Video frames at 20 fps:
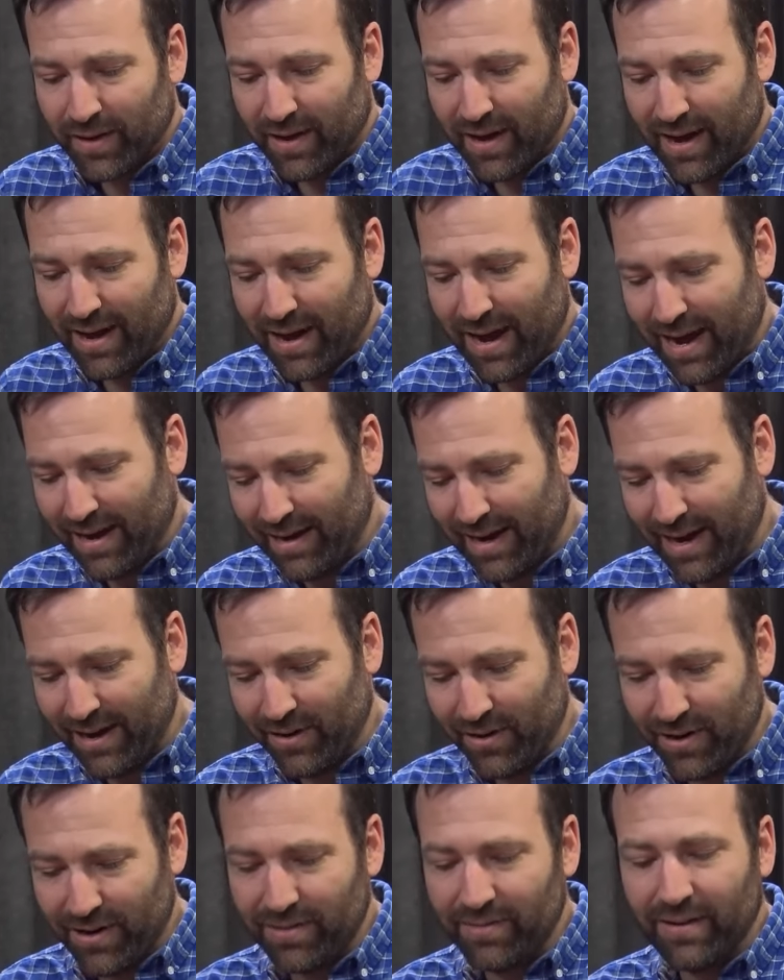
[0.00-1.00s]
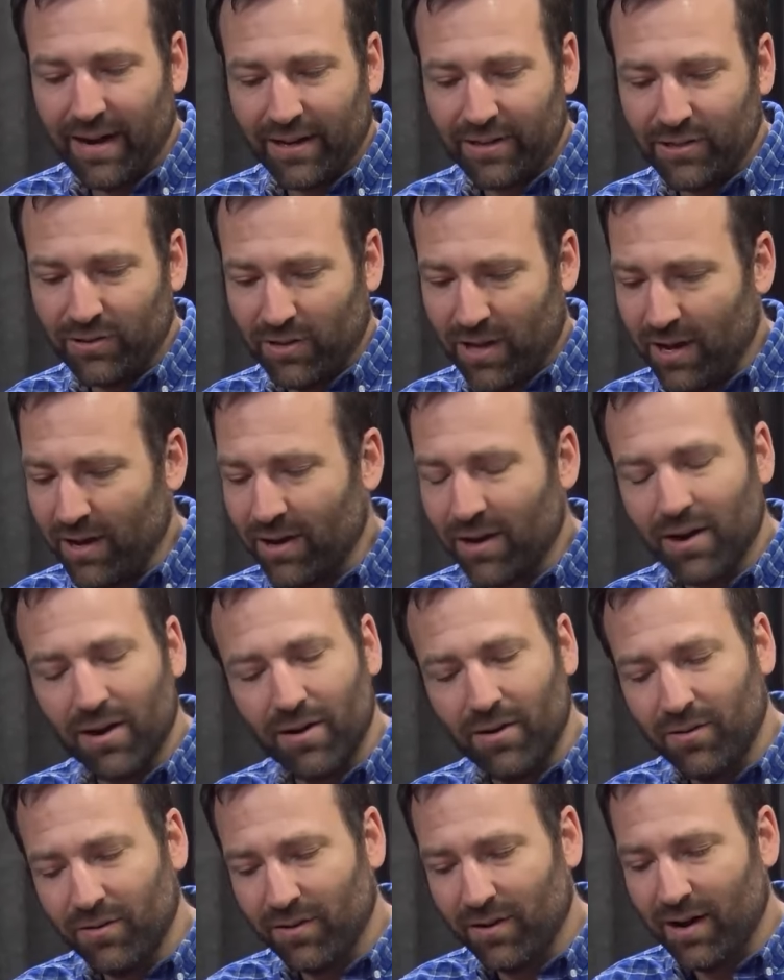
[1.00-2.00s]
Uh, I, I, heard not too long
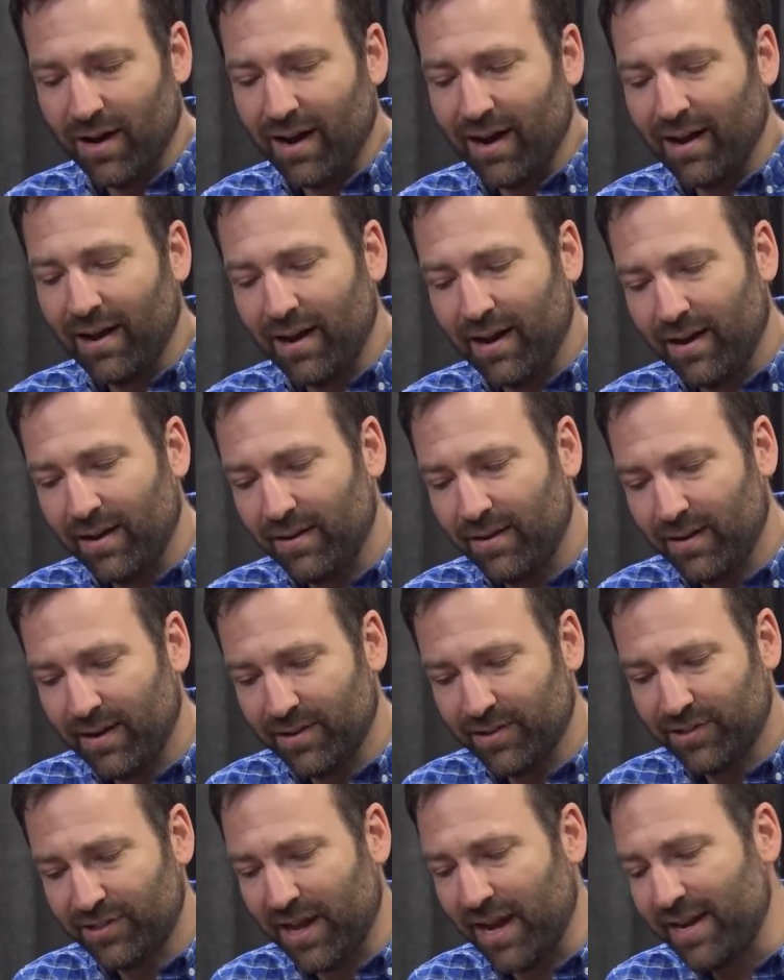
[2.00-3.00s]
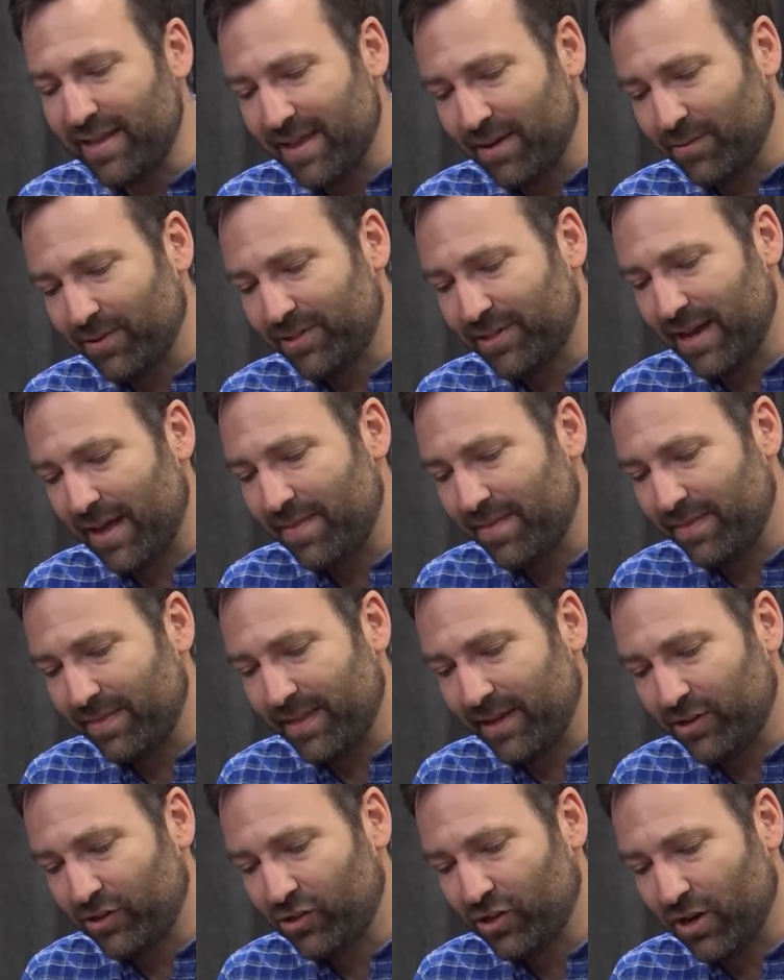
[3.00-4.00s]
ago uh, a, a, study that was done
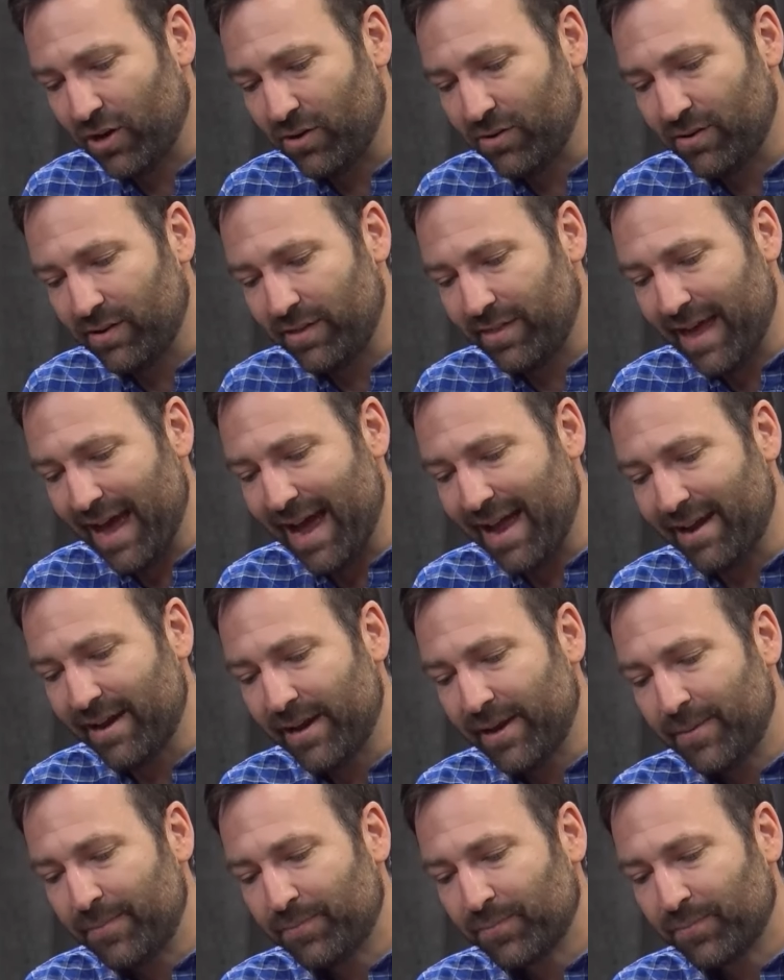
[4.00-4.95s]
that showed that